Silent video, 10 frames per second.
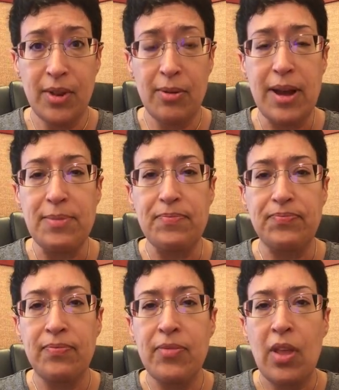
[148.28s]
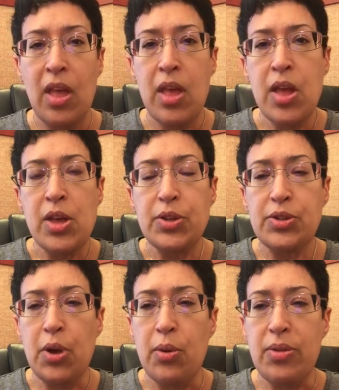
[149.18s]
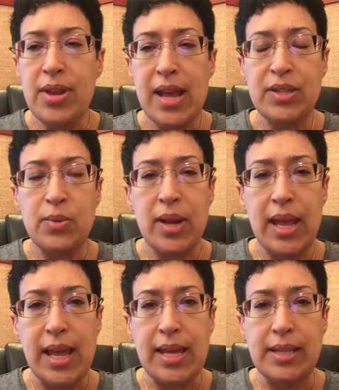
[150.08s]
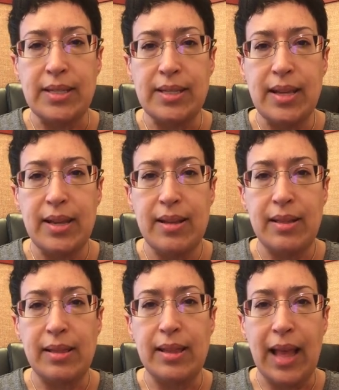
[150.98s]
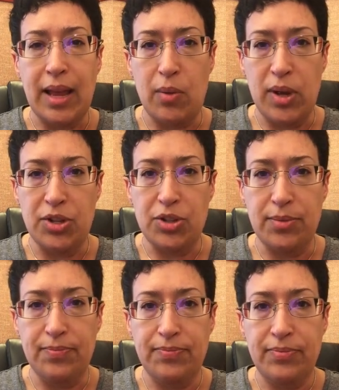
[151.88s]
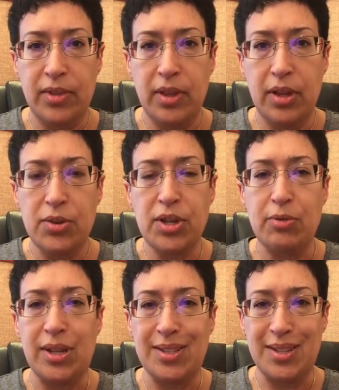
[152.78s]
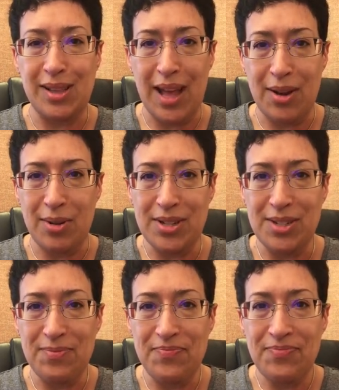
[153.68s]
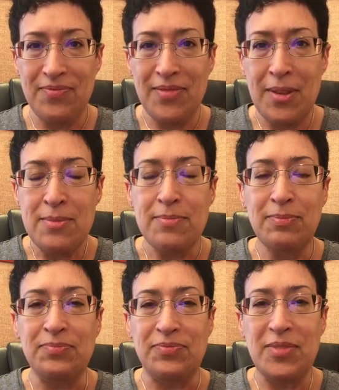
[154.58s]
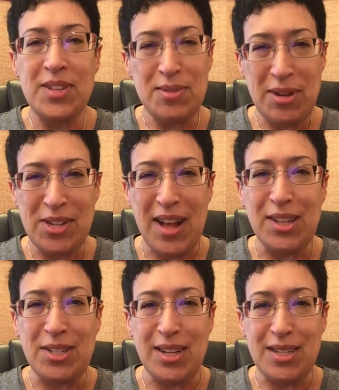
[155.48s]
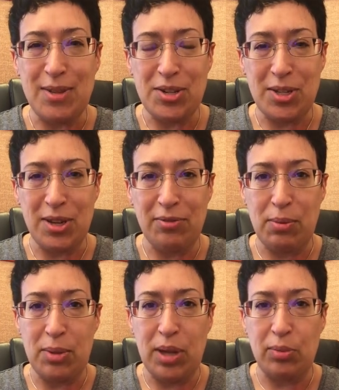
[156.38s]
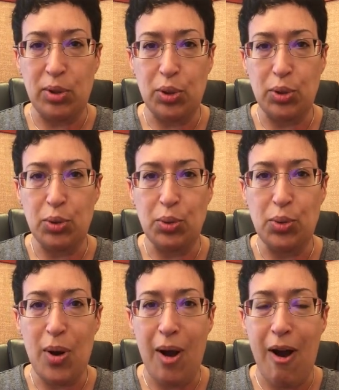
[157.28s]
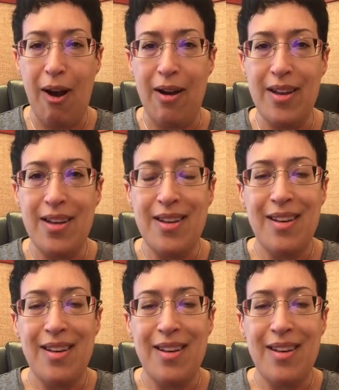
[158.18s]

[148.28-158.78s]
right? So the next one is language, using realistic language. This can be challenging, especially for people who are